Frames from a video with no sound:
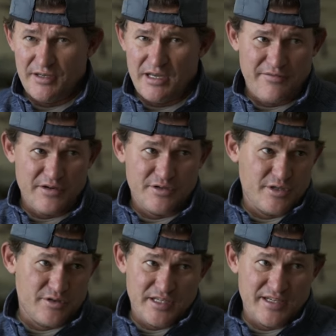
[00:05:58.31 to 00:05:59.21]
If you're
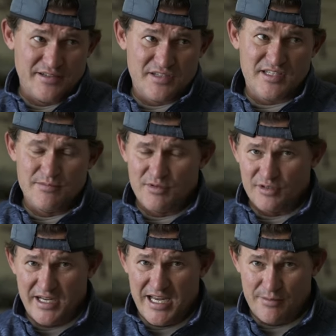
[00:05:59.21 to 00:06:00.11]
using
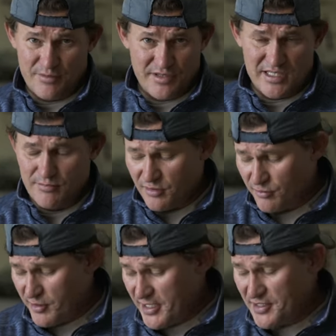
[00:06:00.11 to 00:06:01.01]
similar cameras,
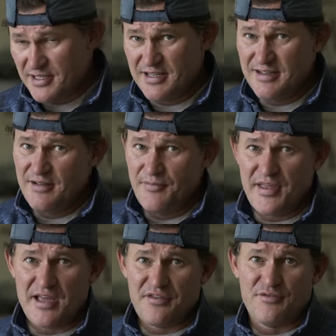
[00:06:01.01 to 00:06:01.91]
similar weights,
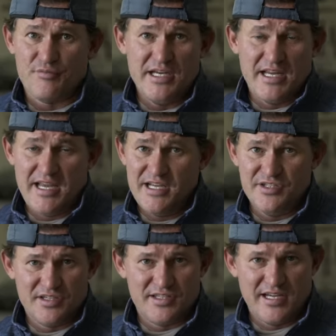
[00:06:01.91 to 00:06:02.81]
that 3K just